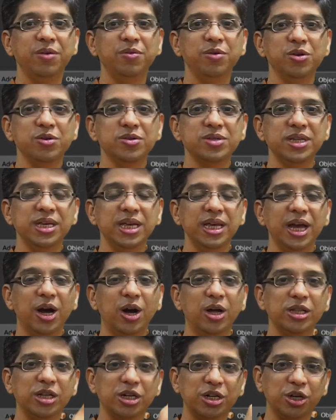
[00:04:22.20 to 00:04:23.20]
If you
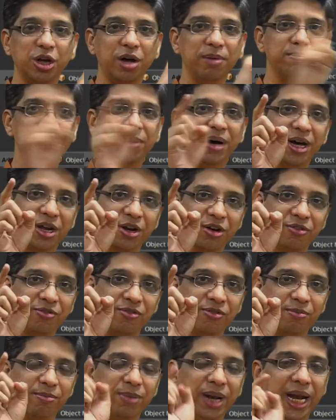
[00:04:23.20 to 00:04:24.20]
see on the top bar
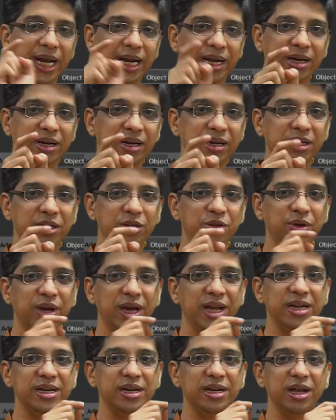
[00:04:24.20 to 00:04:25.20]
of Blender,
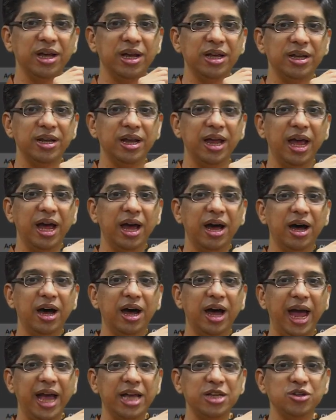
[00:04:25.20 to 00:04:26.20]
you can
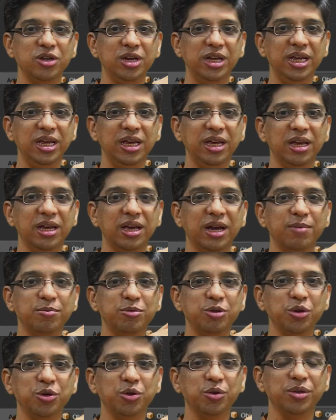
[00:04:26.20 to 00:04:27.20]
actually
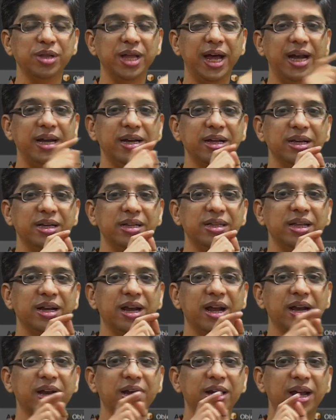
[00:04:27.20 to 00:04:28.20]
come to know that
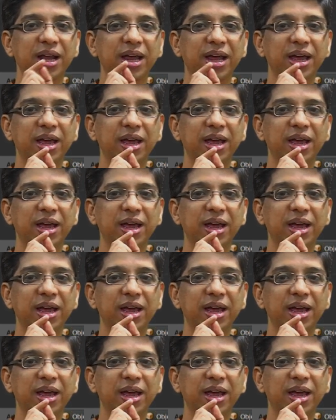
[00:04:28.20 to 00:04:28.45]
there are